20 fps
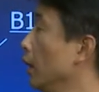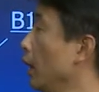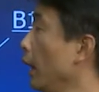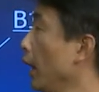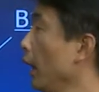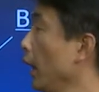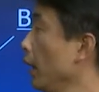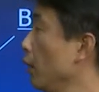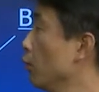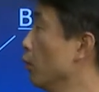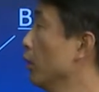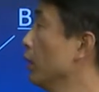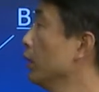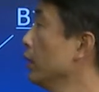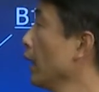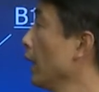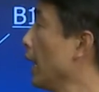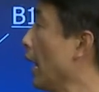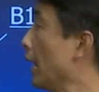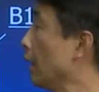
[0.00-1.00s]
A1
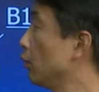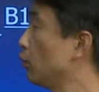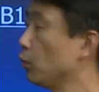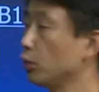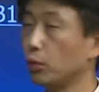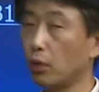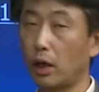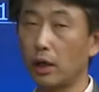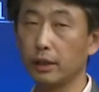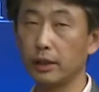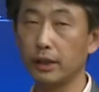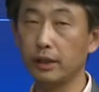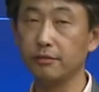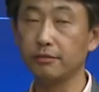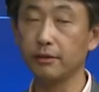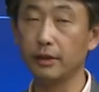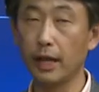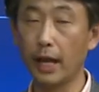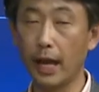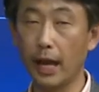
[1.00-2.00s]
and A2 are
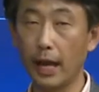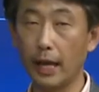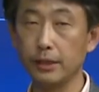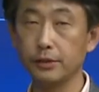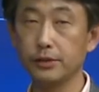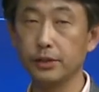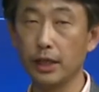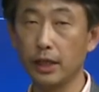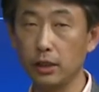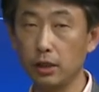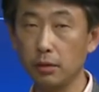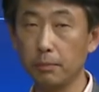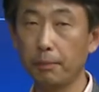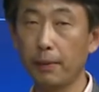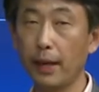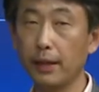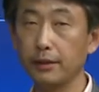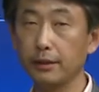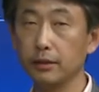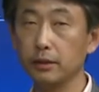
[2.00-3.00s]
given as
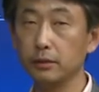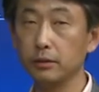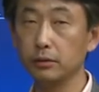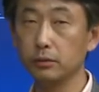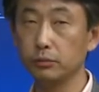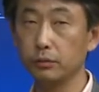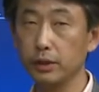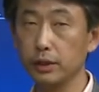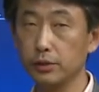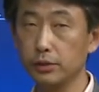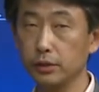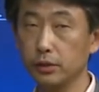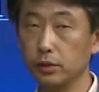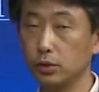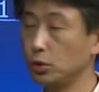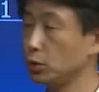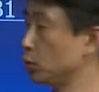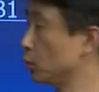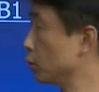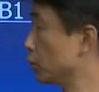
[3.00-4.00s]
independent
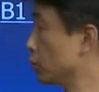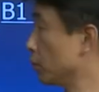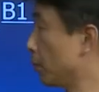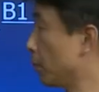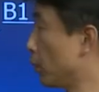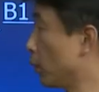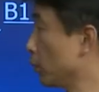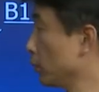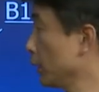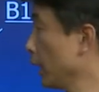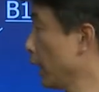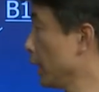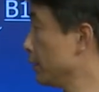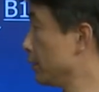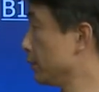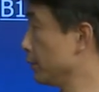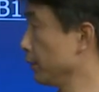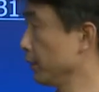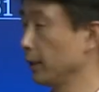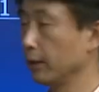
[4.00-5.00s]
reasons to support
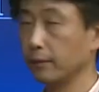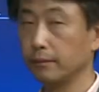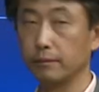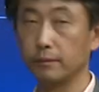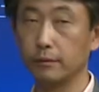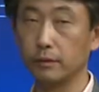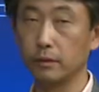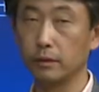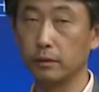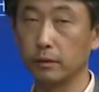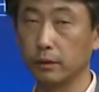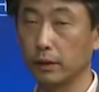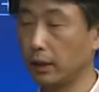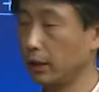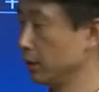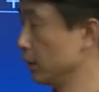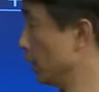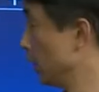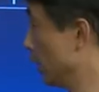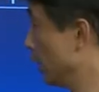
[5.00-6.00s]
A3.
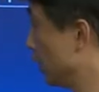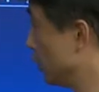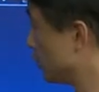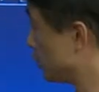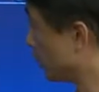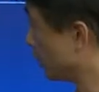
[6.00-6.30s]
Okay? So